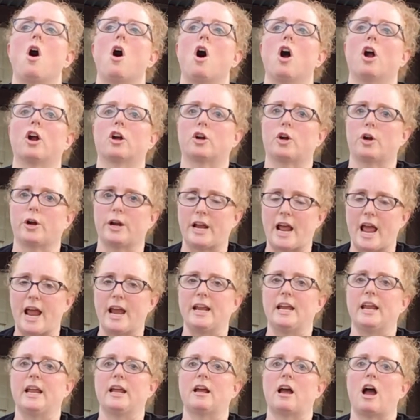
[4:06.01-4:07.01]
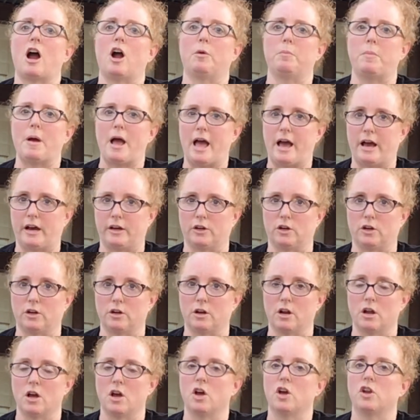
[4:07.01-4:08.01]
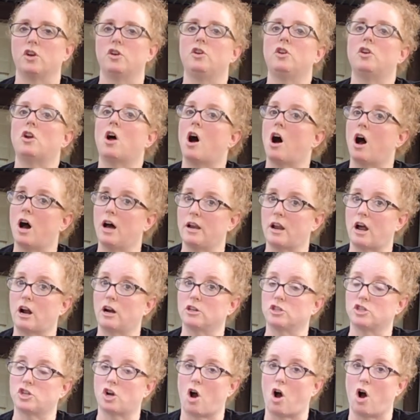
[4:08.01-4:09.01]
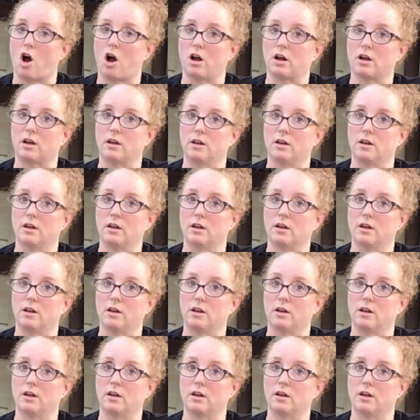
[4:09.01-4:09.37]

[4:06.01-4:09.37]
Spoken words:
are creating our pattern, not our chalk.